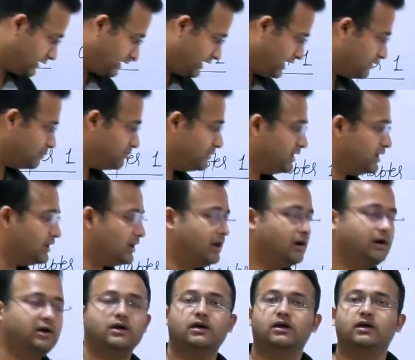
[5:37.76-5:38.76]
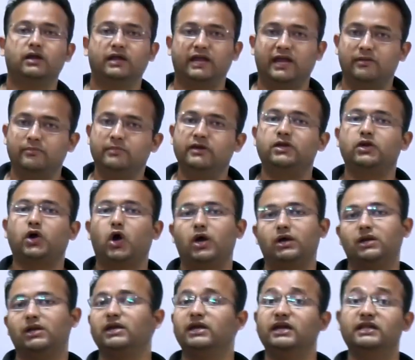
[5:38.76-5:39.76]
can be can be
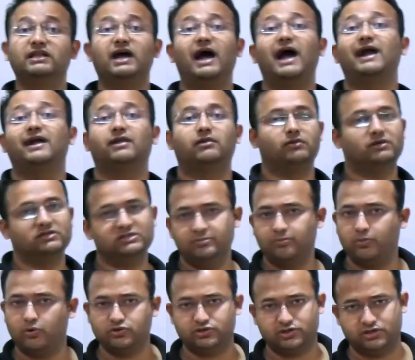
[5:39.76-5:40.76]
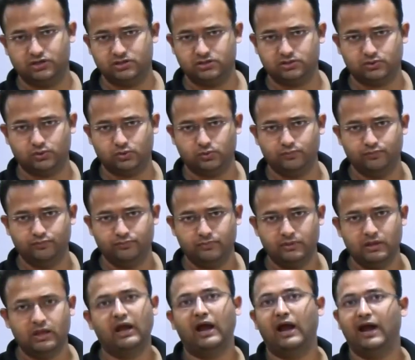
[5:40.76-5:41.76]
taught in the hydrology portion also.
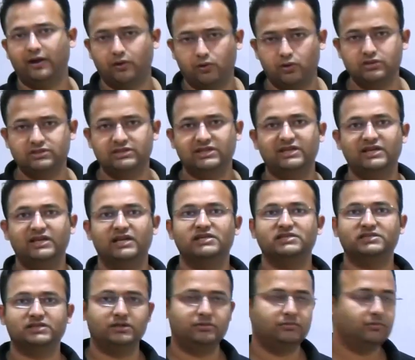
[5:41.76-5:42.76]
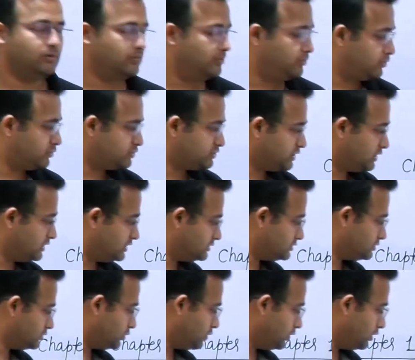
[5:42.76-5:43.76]
Hydrology irrigation portion
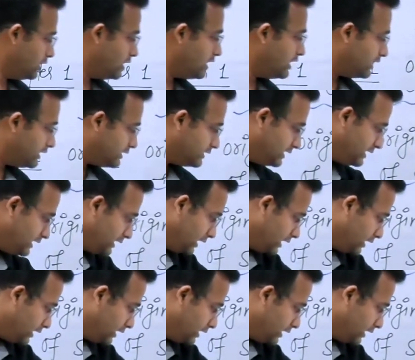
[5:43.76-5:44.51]
also the